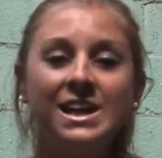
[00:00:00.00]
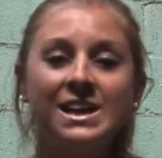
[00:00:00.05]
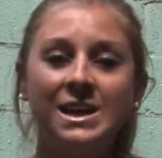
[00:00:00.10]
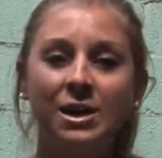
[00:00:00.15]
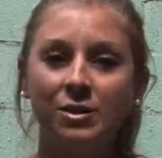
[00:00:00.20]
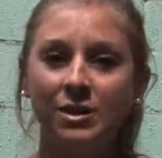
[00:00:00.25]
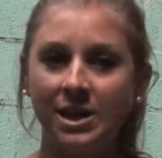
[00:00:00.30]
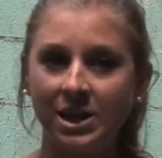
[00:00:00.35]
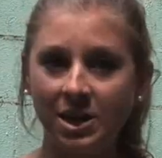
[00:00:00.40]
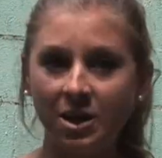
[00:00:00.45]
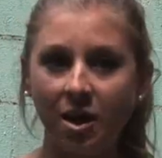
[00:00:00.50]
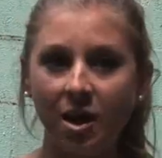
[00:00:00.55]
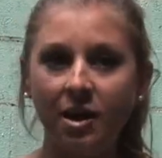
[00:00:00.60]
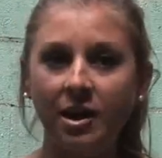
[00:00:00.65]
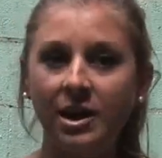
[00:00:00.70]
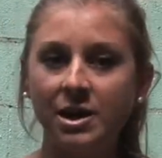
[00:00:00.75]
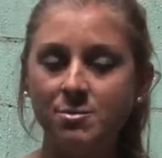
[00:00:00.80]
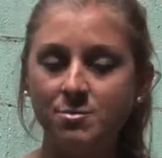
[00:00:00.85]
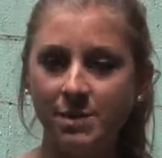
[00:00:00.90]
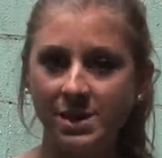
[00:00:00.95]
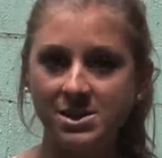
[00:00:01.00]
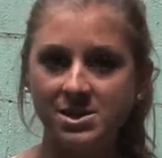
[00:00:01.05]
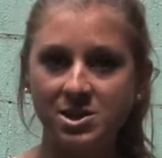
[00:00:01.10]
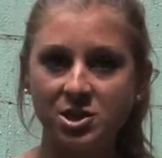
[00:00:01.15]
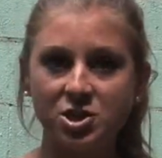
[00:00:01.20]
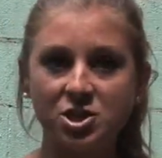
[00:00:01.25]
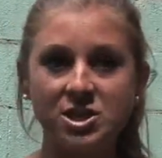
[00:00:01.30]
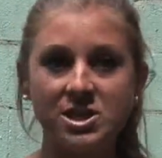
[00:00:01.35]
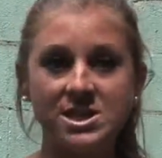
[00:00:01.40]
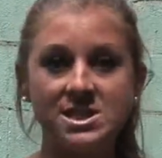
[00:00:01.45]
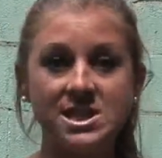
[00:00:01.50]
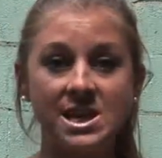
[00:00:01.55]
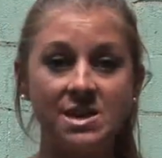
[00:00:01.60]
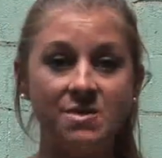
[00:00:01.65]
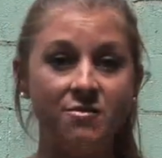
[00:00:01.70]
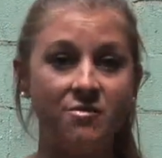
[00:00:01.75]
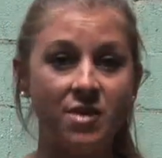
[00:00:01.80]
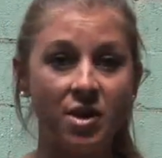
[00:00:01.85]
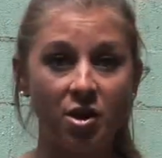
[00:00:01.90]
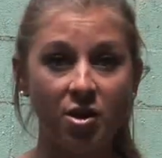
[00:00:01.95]
Now, Lady Gaga admits that she eats a
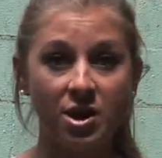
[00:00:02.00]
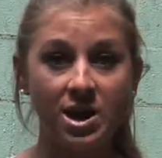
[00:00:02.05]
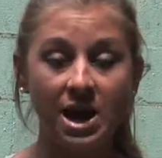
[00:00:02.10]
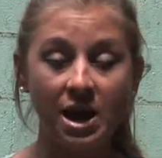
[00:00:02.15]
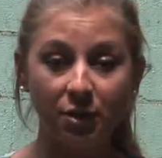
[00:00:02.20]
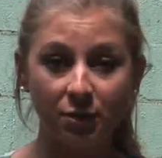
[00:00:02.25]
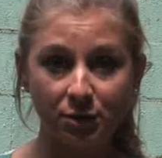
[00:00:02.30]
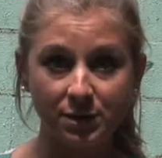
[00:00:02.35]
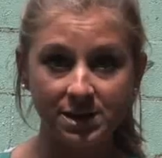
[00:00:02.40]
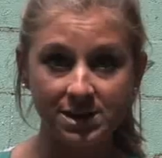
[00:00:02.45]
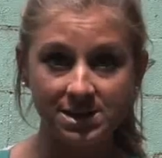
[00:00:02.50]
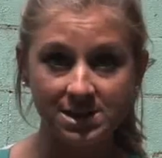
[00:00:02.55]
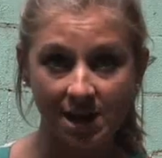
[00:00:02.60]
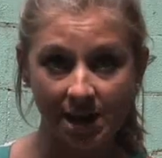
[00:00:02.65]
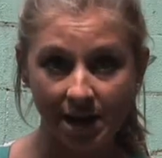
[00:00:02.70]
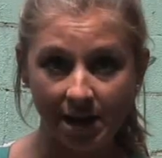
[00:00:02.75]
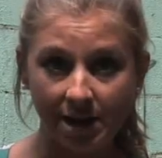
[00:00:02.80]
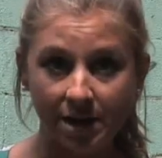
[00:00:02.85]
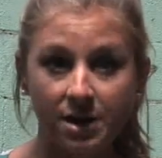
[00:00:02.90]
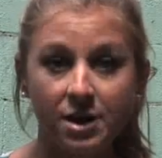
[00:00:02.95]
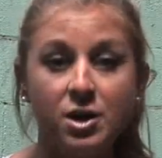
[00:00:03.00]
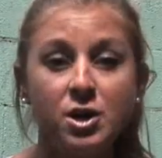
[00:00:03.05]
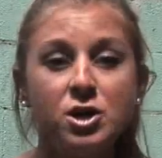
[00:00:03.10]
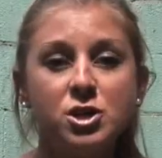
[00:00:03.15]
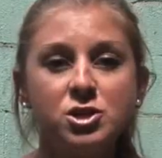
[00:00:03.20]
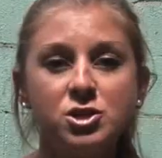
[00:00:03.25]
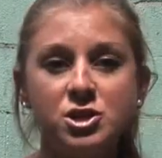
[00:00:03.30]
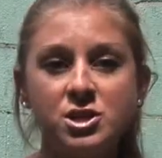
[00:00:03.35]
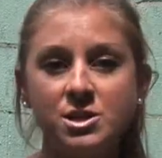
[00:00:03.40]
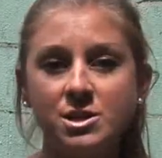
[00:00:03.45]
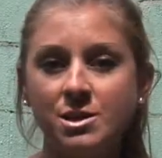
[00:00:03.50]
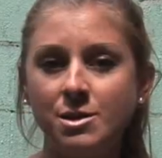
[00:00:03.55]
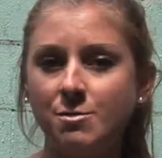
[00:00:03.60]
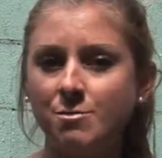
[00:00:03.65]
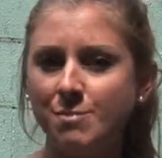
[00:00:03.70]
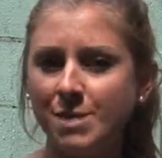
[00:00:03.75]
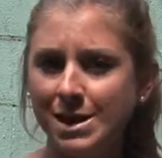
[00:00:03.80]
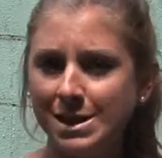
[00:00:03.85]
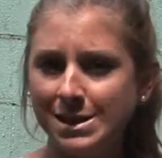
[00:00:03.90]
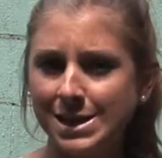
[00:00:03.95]
very healthy diet. She
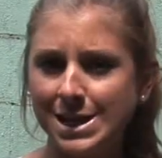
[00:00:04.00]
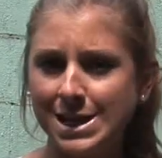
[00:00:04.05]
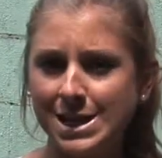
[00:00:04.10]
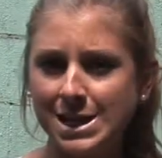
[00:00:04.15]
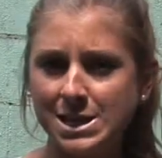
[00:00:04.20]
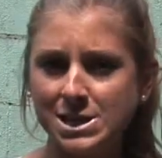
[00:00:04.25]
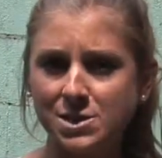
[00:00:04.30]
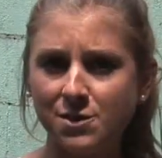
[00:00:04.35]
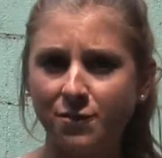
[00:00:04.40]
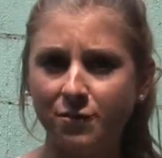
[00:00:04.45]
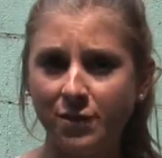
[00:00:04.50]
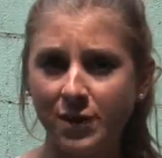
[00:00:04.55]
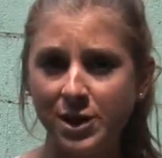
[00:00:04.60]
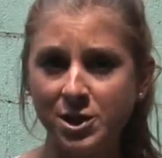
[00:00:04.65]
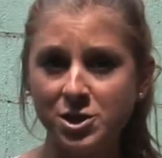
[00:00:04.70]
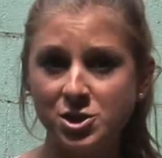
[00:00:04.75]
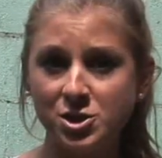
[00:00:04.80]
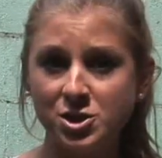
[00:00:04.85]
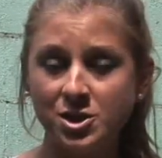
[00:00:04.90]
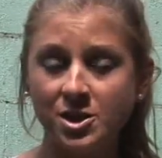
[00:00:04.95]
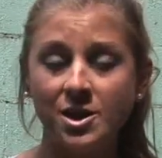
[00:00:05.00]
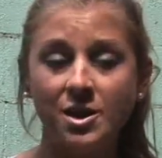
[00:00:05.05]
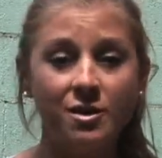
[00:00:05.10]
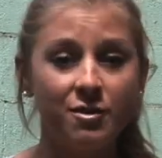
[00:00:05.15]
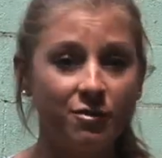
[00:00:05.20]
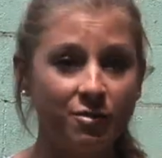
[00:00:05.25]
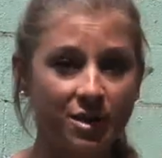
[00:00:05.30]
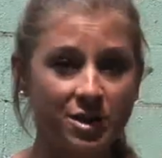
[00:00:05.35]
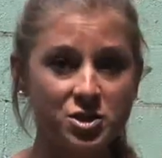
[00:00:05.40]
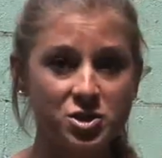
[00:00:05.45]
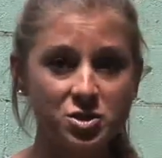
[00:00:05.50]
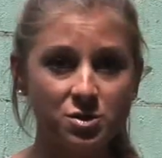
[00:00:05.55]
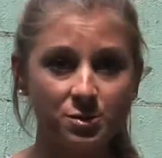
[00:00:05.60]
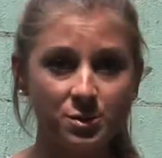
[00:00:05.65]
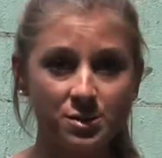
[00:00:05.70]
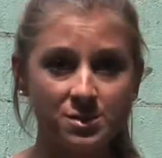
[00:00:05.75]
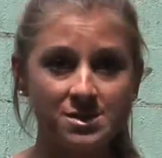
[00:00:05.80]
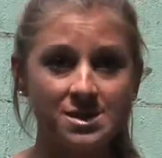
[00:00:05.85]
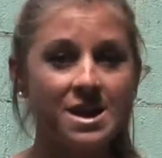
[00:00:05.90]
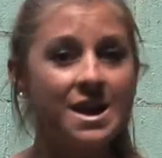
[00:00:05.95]
mainly eats fish,
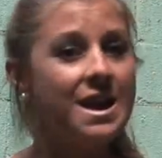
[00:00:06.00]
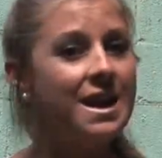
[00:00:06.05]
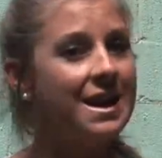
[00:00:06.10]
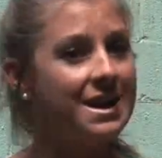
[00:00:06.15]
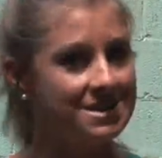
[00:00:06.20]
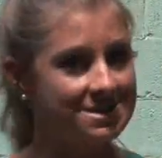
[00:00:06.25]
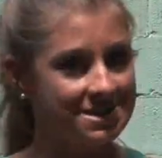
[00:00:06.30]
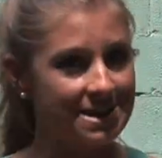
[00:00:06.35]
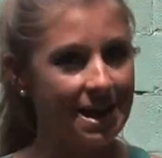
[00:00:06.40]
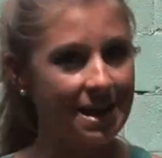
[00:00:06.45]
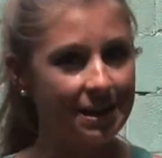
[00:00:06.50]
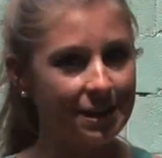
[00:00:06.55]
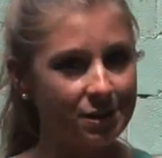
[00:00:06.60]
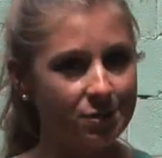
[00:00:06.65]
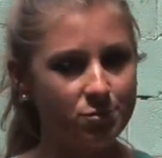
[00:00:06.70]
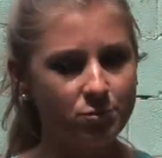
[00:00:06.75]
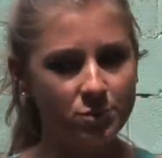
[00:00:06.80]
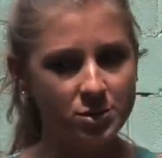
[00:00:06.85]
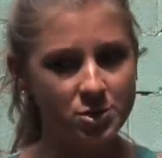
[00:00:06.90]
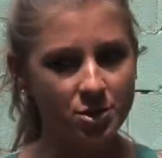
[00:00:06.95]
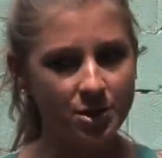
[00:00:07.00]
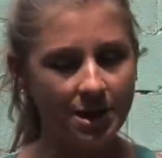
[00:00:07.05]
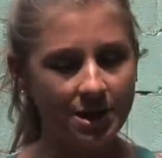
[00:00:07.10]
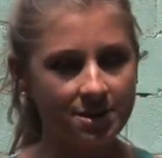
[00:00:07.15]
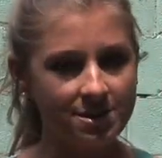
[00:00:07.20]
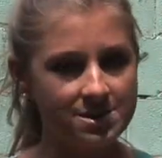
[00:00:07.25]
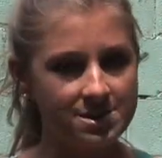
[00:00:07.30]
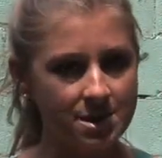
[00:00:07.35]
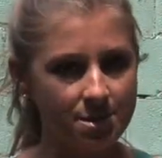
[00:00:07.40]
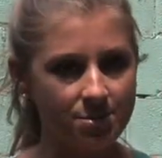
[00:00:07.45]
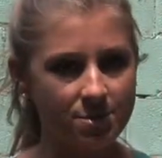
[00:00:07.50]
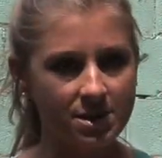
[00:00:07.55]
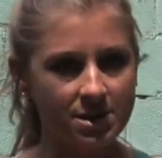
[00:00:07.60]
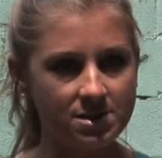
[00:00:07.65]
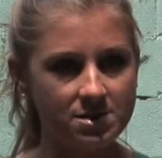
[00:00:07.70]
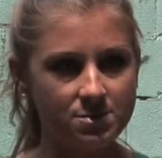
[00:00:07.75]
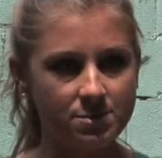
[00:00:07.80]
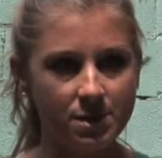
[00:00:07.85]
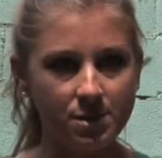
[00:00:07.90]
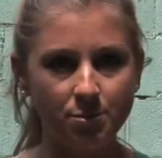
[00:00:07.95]
vegetables, and salad, which are kind of the same thing
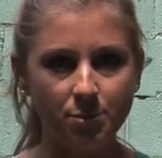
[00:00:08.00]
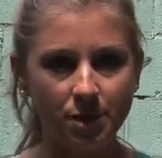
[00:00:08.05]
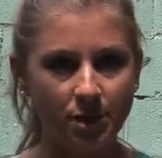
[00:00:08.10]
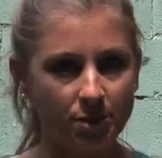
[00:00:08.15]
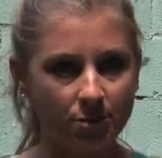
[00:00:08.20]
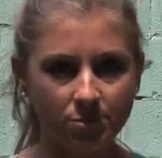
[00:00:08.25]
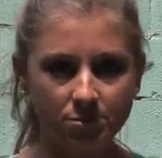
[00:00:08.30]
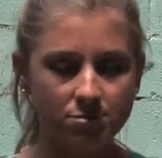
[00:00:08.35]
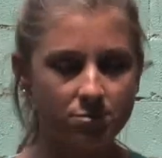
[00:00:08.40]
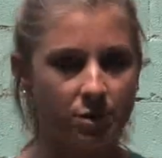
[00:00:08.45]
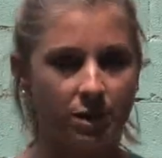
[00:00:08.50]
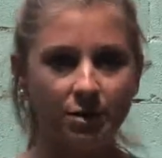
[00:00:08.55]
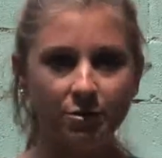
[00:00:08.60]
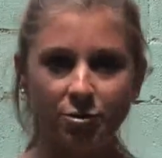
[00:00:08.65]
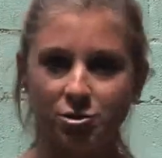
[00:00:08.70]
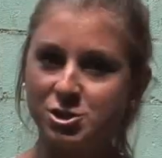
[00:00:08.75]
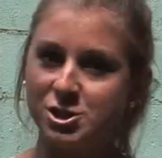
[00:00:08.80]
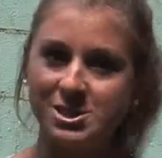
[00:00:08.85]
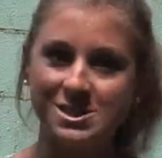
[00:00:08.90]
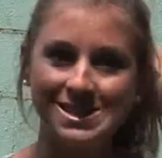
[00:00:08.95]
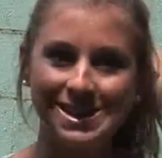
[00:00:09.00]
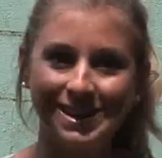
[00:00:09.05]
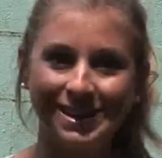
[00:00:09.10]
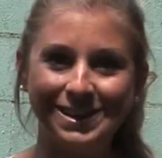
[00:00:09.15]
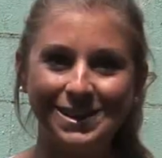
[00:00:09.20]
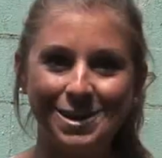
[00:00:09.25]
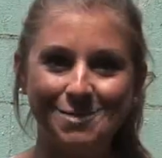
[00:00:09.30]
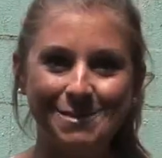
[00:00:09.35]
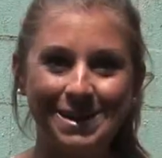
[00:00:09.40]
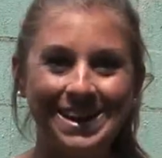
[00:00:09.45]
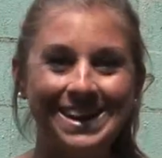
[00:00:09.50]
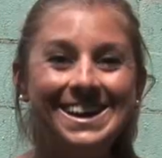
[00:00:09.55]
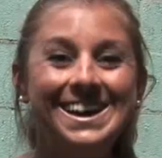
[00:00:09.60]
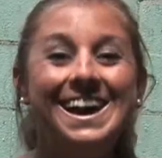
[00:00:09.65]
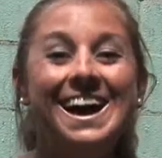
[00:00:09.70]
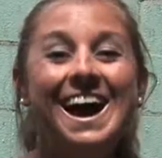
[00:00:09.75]
to me, but whatever, she said it, not me.